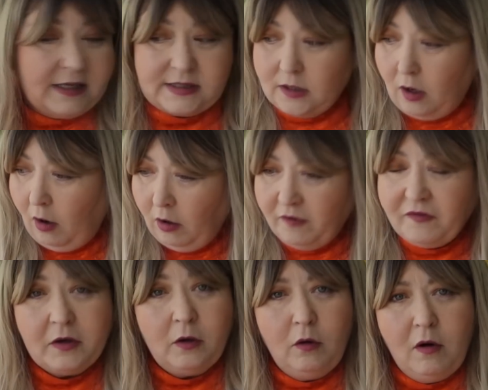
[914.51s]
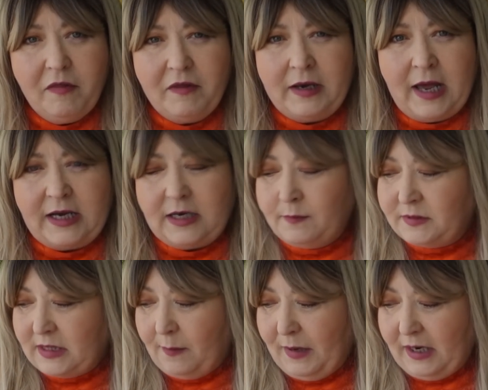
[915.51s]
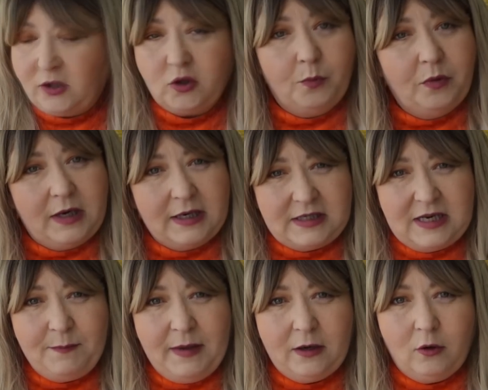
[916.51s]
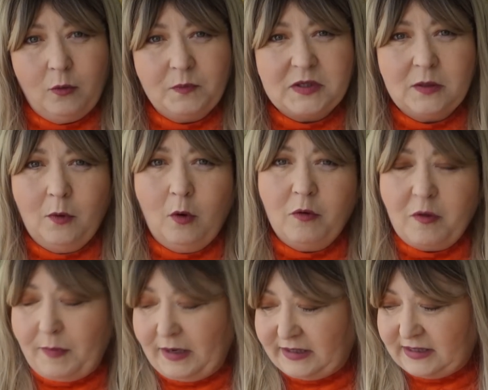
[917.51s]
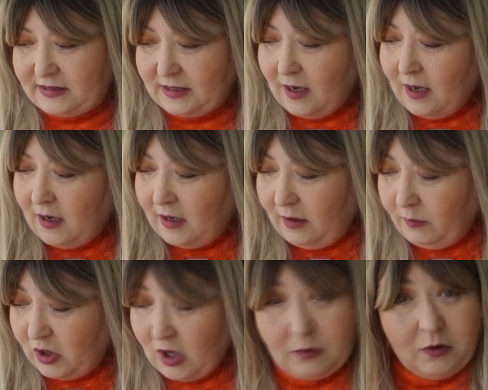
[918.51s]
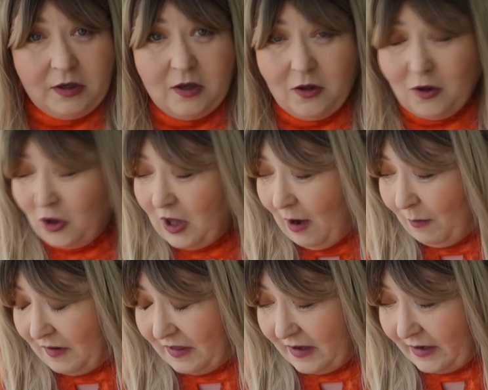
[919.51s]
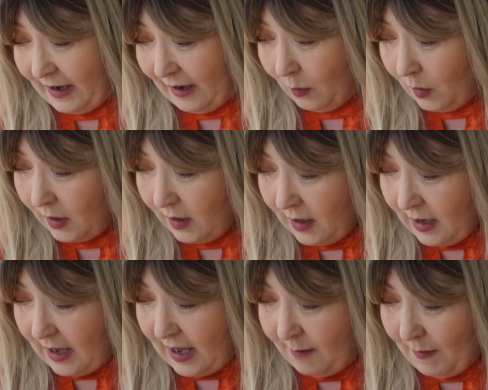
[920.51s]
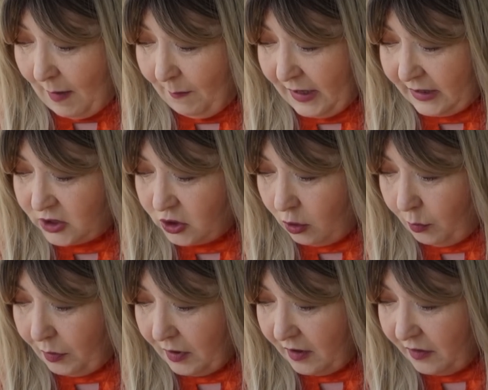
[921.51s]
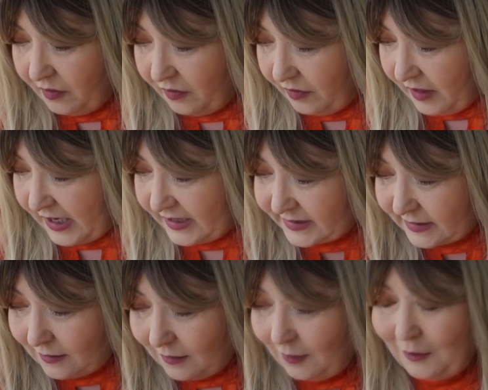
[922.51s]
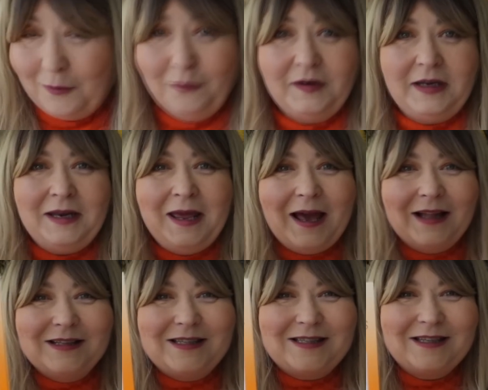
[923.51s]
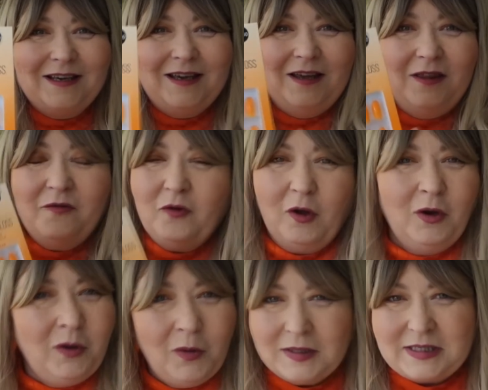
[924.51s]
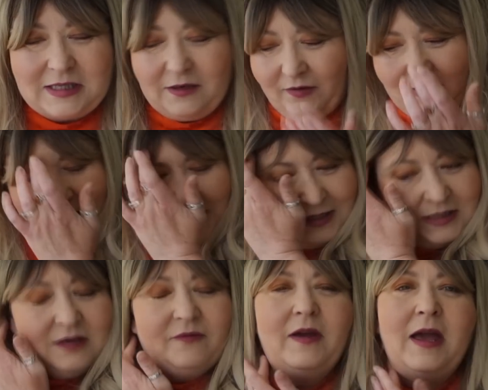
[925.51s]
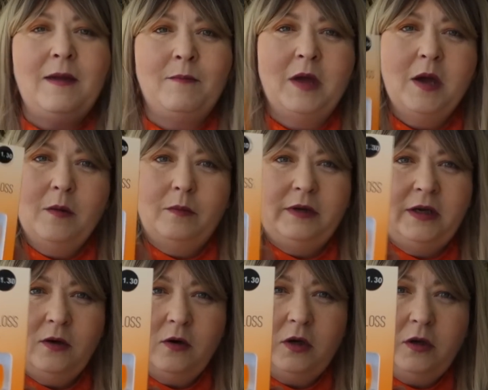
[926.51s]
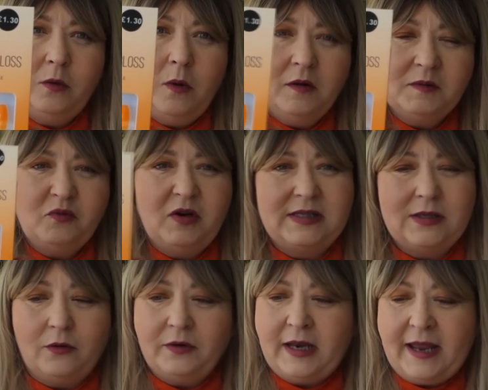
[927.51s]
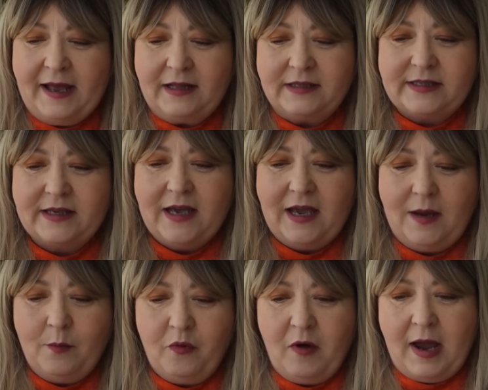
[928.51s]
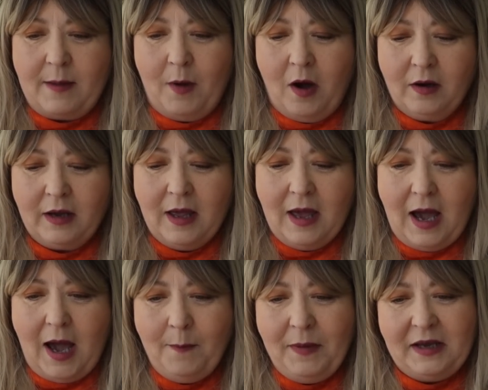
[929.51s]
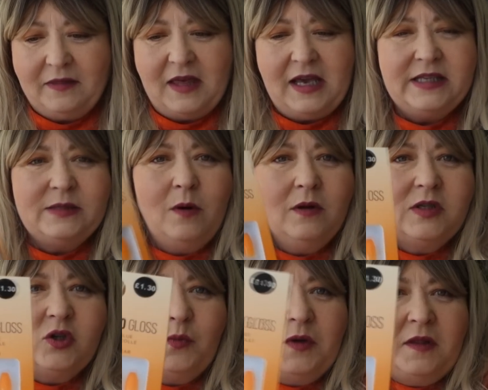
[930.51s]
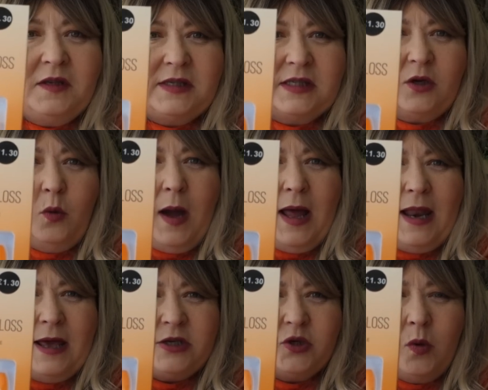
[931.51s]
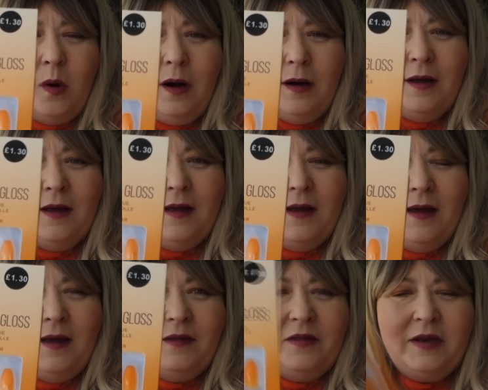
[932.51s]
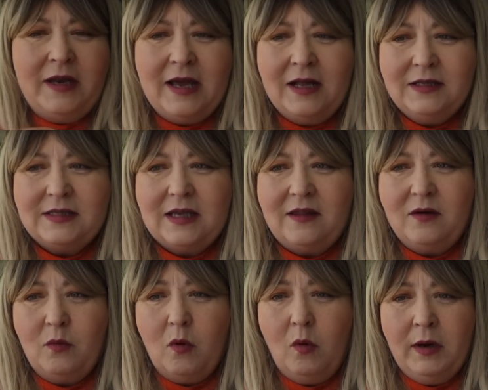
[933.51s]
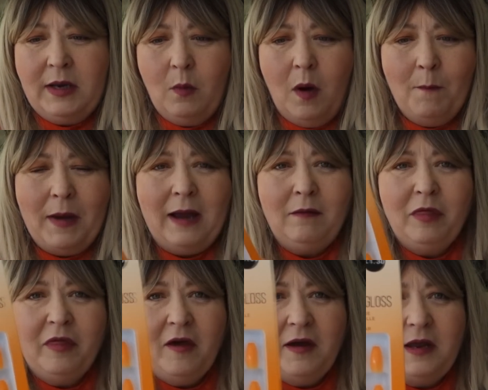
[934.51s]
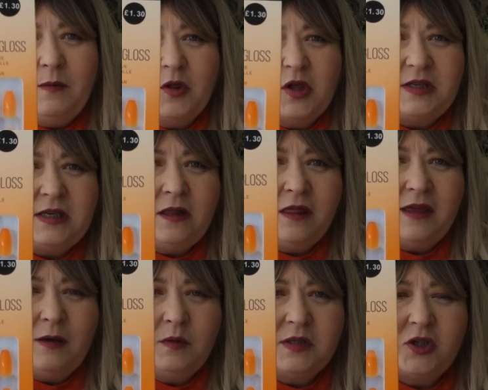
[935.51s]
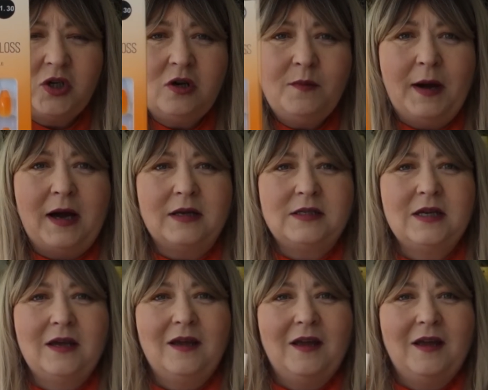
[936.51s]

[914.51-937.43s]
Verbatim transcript: that's all of the clothing items I picked up, but I did pick up some other bits which I'm going to share with you now. Um, I picked up these lovely nails. They've got loads of different kinds of um, you know, glue on, press on nails in Primark. I picked these ones up in the square letter. The nails, they were only one pound thirty, which I didn't think was too bad.